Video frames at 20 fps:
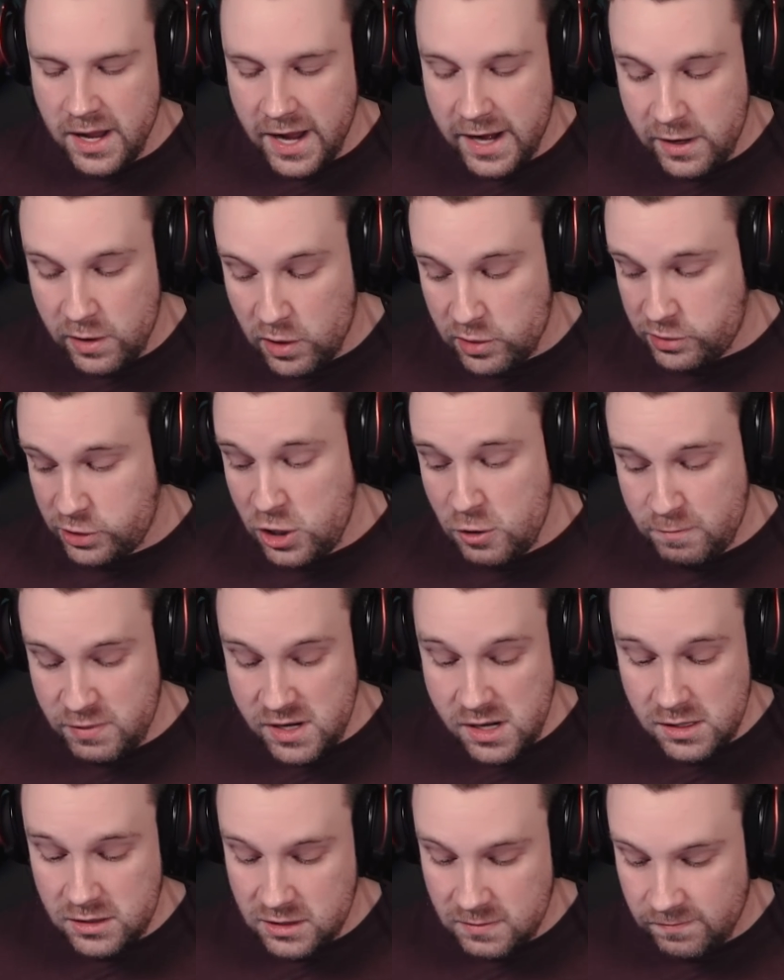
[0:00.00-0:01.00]
And your
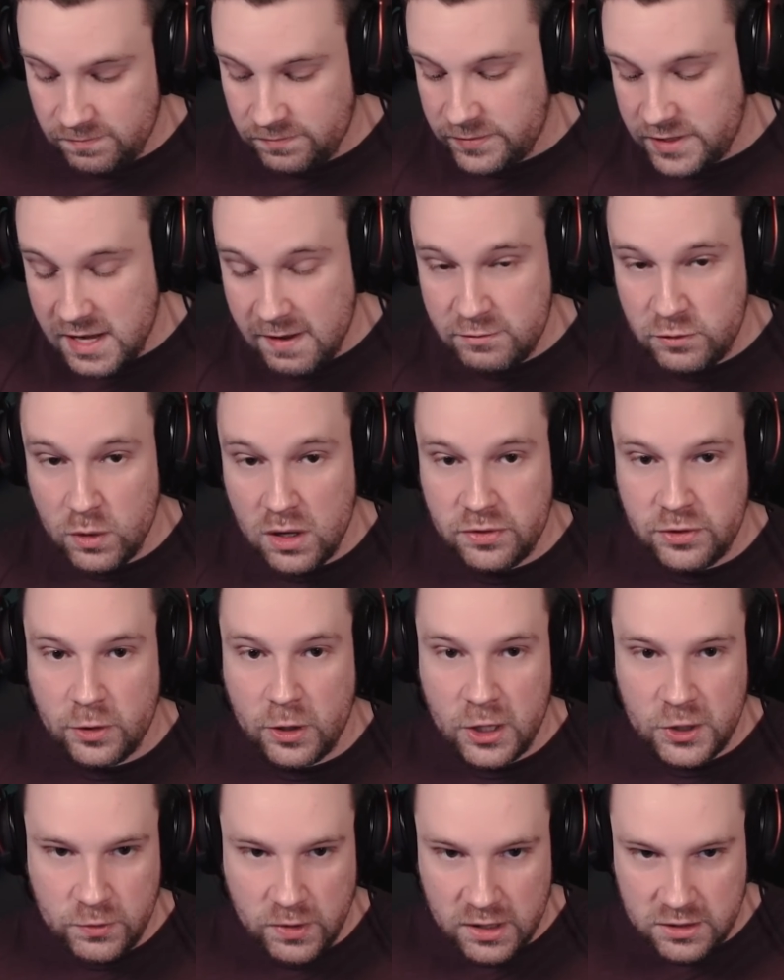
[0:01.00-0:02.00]
2-piece gives you a
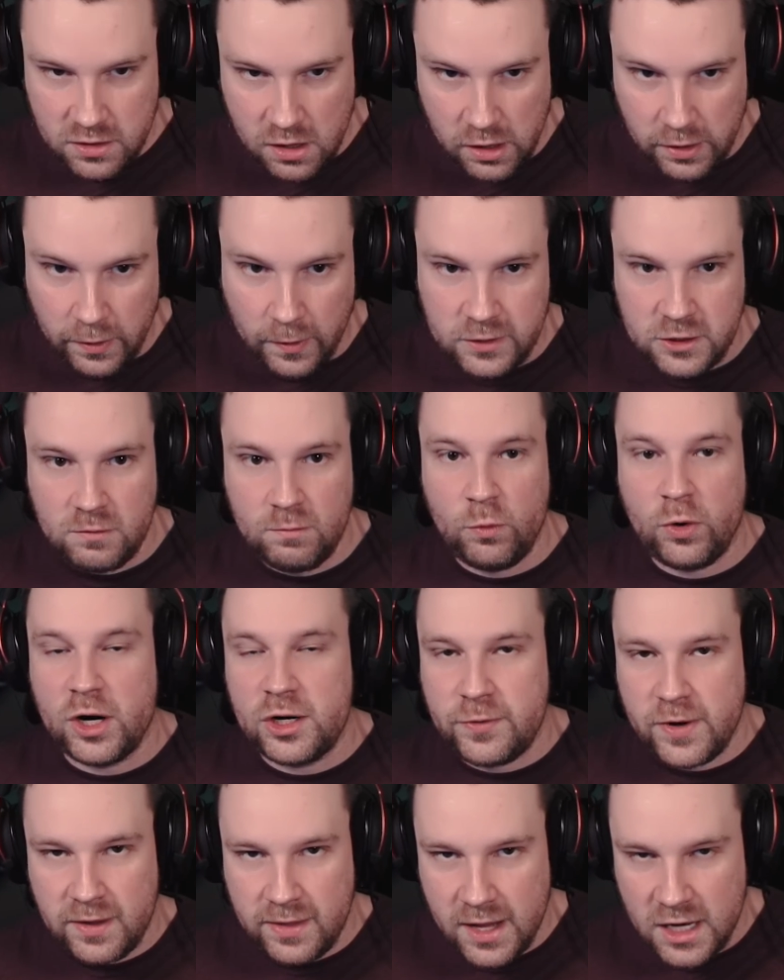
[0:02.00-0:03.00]
3rd Dreadstalker, so more
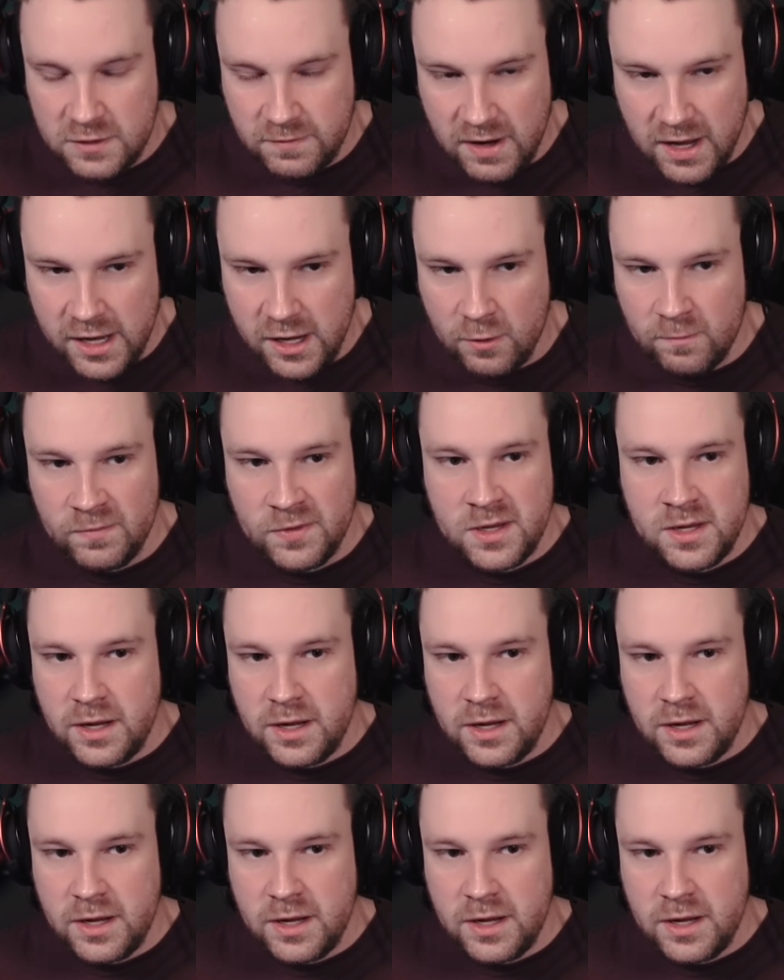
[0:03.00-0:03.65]
Dreadlash value.